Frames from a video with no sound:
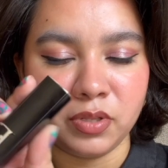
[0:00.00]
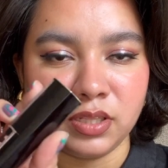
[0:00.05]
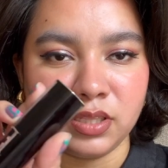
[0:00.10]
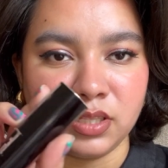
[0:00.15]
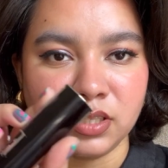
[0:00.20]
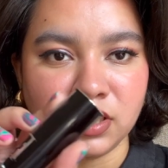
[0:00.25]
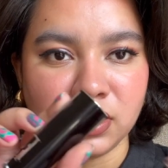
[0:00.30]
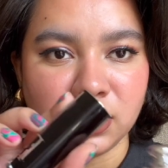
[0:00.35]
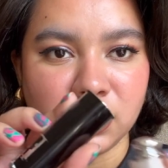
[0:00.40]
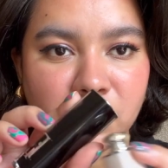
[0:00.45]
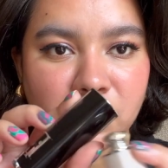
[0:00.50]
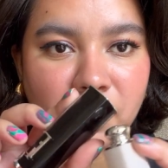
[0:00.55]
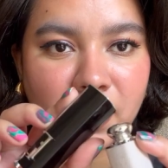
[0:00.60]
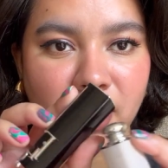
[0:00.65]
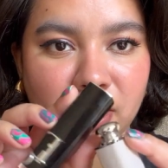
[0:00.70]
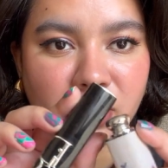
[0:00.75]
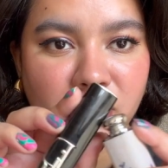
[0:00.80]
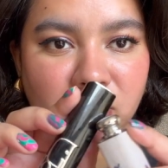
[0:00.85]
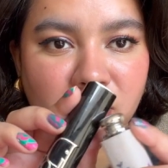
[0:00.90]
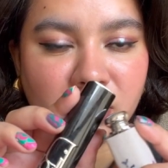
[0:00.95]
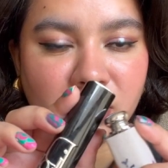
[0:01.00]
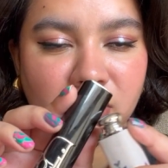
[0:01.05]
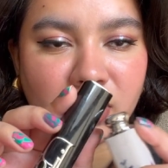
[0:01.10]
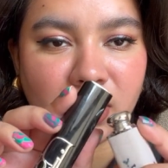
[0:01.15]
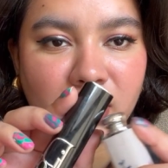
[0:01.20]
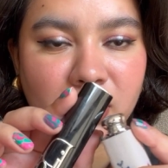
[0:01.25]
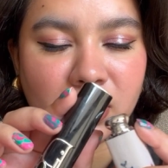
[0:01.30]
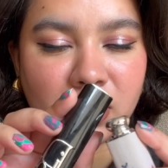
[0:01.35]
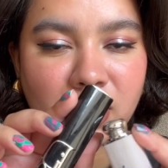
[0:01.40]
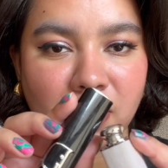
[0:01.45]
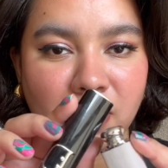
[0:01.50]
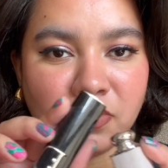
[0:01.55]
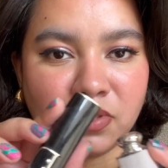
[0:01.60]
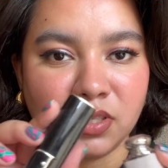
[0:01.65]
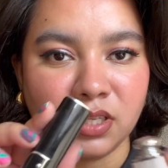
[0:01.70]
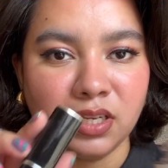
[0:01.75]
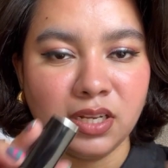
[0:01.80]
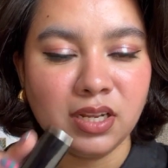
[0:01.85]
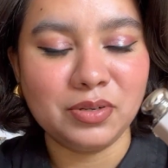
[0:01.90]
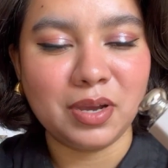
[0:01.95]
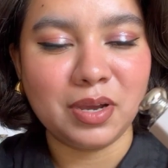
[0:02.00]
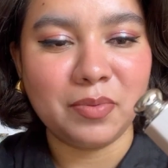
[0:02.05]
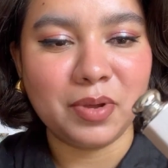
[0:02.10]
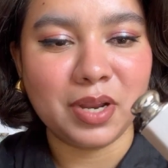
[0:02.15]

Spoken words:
this is the packaging that it comes in, but